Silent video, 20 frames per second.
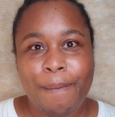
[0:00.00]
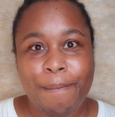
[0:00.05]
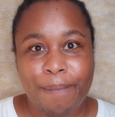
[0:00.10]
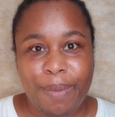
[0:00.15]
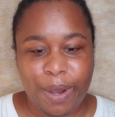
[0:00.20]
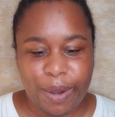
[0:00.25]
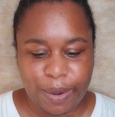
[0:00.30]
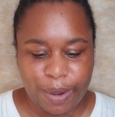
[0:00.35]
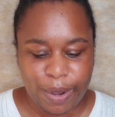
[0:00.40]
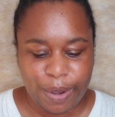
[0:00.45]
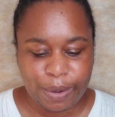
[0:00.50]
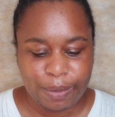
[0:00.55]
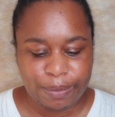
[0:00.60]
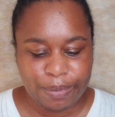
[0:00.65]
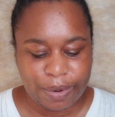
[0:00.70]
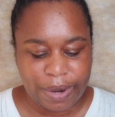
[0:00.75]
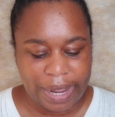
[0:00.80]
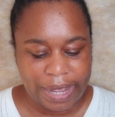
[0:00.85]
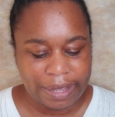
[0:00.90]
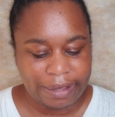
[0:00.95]
boho
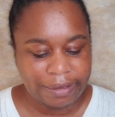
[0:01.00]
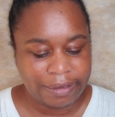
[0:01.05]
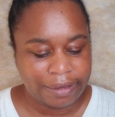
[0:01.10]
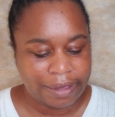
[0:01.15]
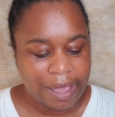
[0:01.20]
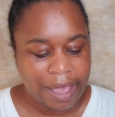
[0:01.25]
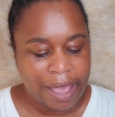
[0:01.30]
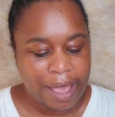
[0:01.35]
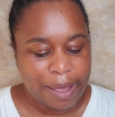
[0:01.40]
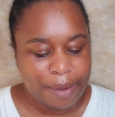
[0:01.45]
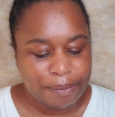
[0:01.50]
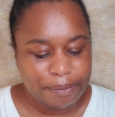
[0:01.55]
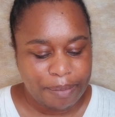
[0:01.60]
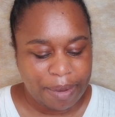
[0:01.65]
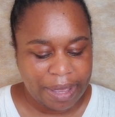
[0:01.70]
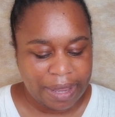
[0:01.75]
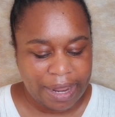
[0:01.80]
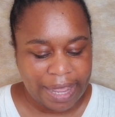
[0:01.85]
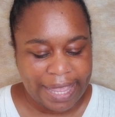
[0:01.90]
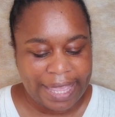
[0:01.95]
braids,
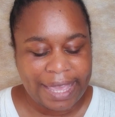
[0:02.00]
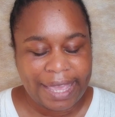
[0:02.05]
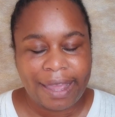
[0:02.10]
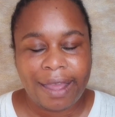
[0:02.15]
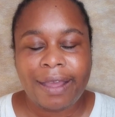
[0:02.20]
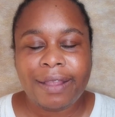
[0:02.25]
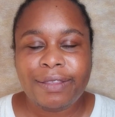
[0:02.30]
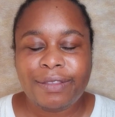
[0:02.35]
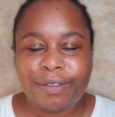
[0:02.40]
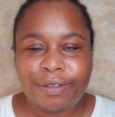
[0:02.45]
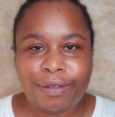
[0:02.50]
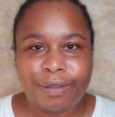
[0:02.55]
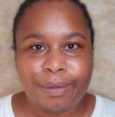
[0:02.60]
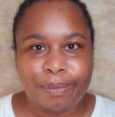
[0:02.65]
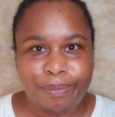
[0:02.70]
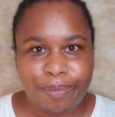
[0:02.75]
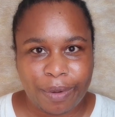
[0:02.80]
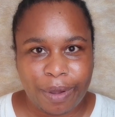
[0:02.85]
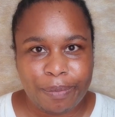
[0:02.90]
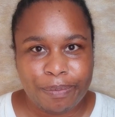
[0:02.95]
but I can't do
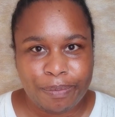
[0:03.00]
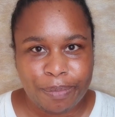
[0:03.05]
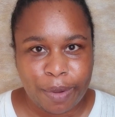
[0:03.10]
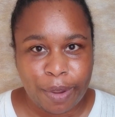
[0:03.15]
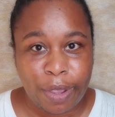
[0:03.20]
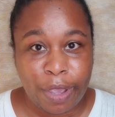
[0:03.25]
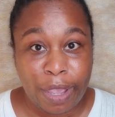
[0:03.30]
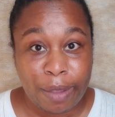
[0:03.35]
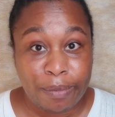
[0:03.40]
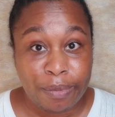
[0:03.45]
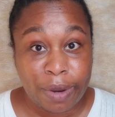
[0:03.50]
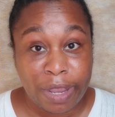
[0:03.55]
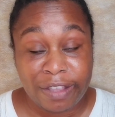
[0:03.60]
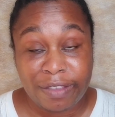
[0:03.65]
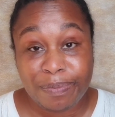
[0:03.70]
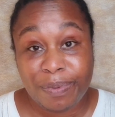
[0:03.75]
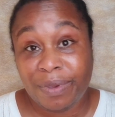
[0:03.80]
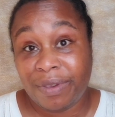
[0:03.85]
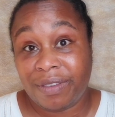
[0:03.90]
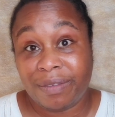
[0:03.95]
the boho
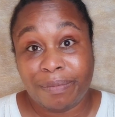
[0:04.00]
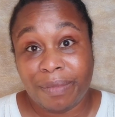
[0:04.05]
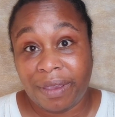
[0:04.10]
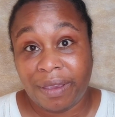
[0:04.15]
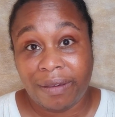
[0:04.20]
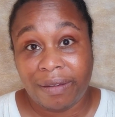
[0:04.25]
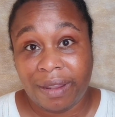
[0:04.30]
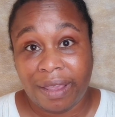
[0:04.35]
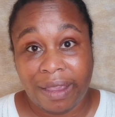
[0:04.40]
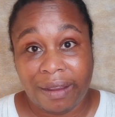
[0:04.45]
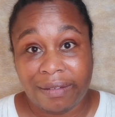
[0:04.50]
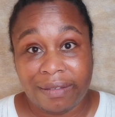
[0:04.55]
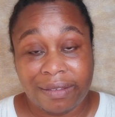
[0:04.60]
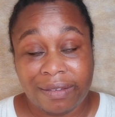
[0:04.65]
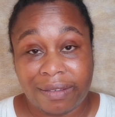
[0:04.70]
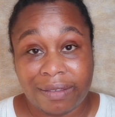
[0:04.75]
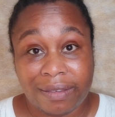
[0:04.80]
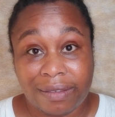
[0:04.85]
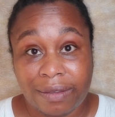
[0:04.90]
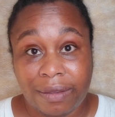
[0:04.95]
braids because my own hair
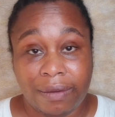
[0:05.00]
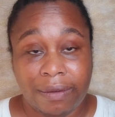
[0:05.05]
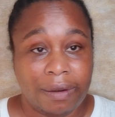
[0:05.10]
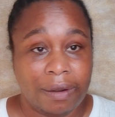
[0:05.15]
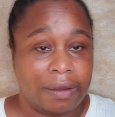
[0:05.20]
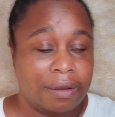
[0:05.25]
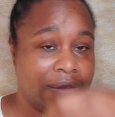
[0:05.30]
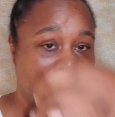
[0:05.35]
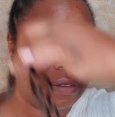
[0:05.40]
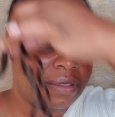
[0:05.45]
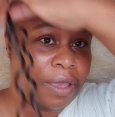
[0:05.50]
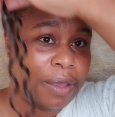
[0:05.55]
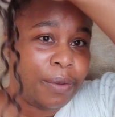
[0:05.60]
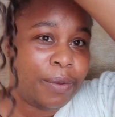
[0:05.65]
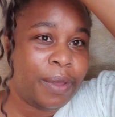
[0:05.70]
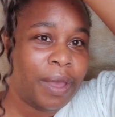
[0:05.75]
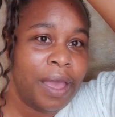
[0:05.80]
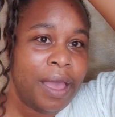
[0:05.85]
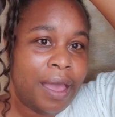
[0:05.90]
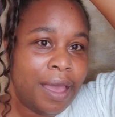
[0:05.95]
is just too long.
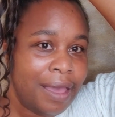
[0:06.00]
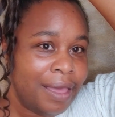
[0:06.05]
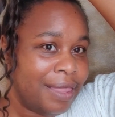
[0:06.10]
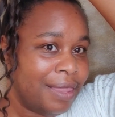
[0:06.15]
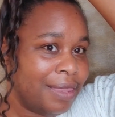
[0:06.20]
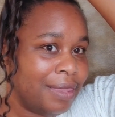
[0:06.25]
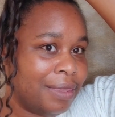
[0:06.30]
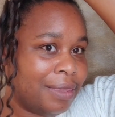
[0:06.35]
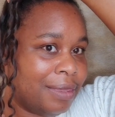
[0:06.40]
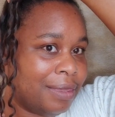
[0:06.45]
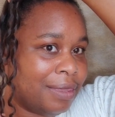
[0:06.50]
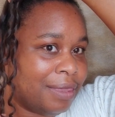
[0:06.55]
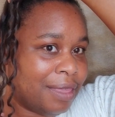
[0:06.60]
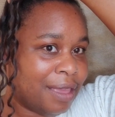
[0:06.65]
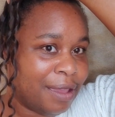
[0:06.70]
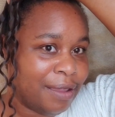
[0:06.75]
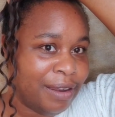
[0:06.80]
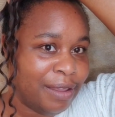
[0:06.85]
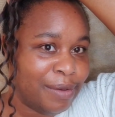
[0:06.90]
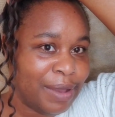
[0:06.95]
So
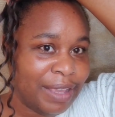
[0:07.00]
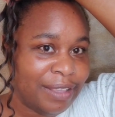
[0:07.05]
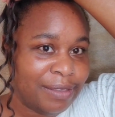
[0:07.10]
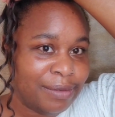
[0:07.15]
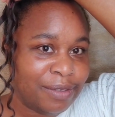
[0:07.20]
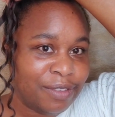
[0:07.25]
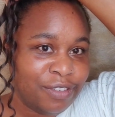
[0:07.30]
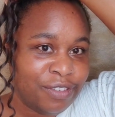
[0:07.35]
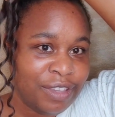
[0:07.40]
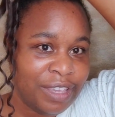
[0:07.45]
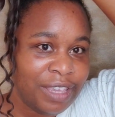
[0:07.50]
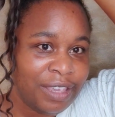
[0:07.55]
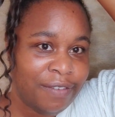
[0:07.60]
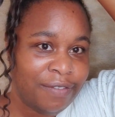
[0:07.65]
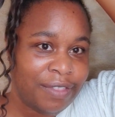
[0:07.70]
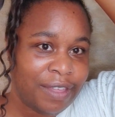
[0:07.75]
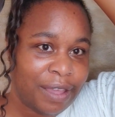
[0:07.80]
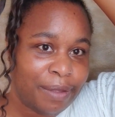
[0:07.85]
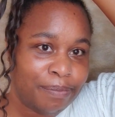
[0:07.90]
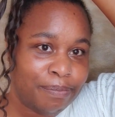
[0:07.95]
the only way to
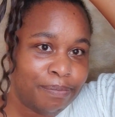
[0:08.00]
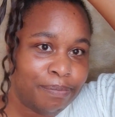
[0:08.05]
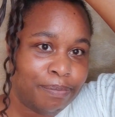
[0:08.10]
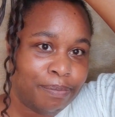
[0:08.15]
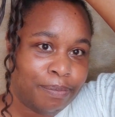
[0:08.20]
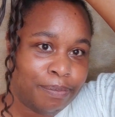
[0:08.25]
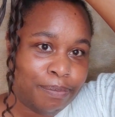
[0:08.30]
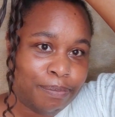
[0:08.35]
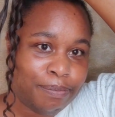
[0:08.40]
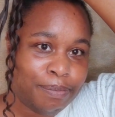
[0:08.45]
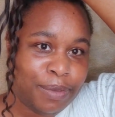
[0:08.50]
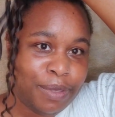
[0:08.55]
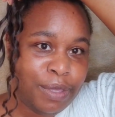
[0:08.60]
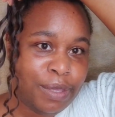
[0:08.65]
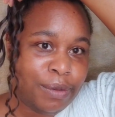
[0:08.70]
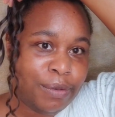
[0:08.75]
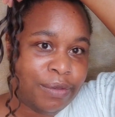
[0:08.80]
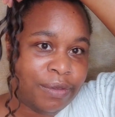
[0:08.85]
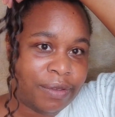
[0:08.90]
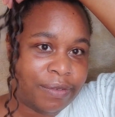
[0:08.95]
achieve that
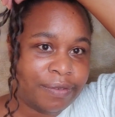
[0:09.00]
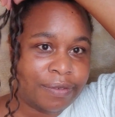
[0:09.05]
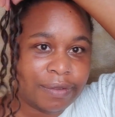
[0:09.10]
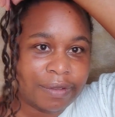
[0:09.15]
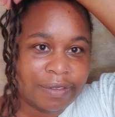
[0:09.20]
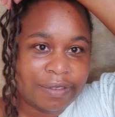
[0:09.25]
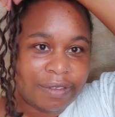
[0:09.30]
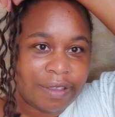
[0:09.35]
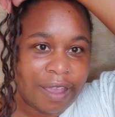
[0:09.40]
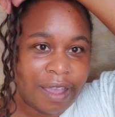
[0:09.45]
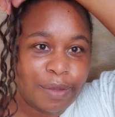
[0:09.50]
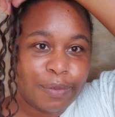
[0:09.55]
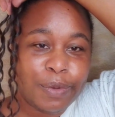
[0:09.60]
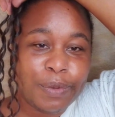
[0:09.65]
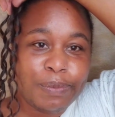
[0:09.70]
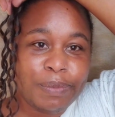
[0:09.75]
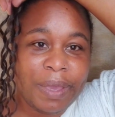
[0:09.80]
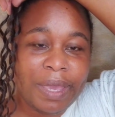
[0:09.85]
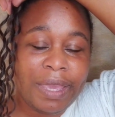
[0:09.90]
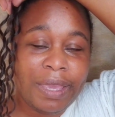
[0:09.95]
beautiful style
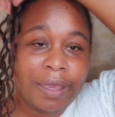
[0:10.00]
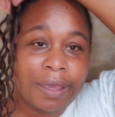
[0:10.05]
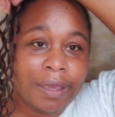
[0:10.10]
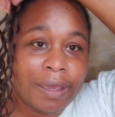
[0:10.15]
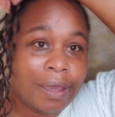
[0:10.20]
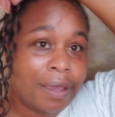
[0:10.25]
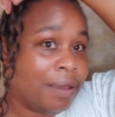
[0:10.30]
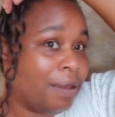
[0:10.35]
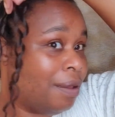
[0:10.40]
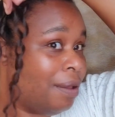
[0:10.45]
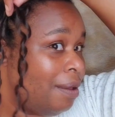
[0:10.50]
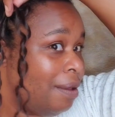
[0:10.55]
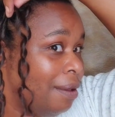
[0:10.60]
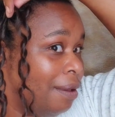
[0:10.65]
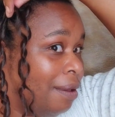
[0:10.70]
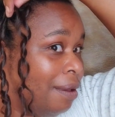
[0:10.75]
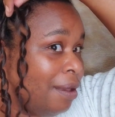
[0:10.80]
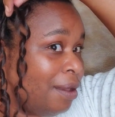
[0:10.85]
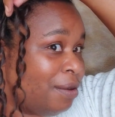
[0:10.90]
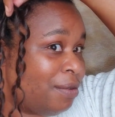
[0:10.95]
will be
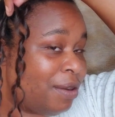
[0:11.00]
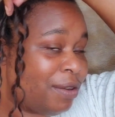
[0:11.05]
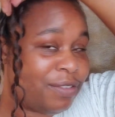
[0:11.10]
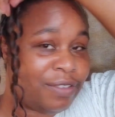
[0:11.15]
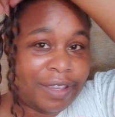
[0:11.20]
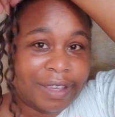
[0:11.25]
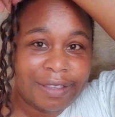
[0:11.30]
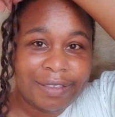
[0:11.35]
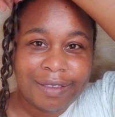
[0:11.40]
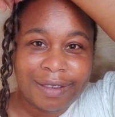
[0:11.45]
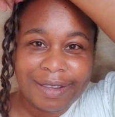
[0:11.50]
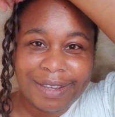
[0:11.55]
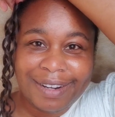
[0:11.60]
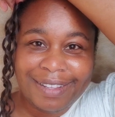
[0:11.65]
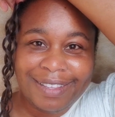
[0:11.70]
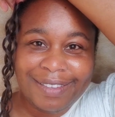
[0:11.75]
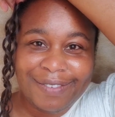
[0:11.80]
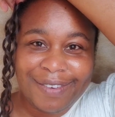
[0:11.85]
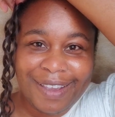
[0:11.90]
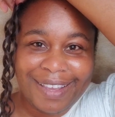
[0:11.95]
crochet. So I'm
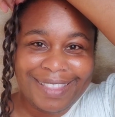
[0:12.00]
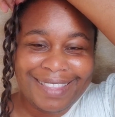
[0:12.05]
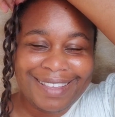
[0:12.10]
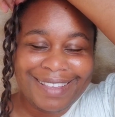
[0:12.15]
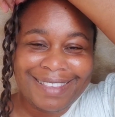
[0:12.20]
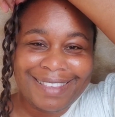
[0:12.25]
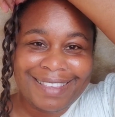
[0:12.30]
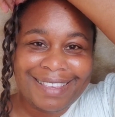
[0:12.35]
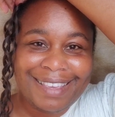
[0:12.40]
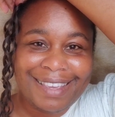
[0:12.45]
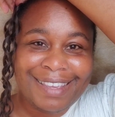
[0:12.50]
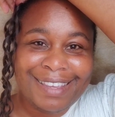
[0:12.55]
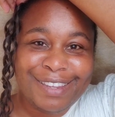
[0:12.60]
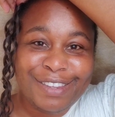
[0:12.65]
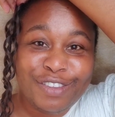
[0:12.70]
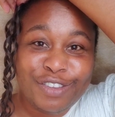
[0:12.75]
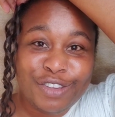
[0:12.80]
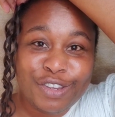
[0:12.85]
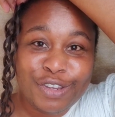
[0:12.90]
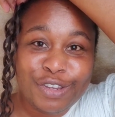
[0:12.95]
going to divide this
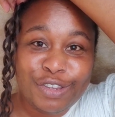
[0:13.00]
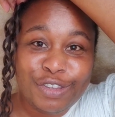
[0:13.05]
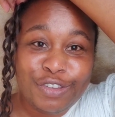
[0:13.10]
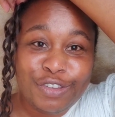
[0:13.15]
into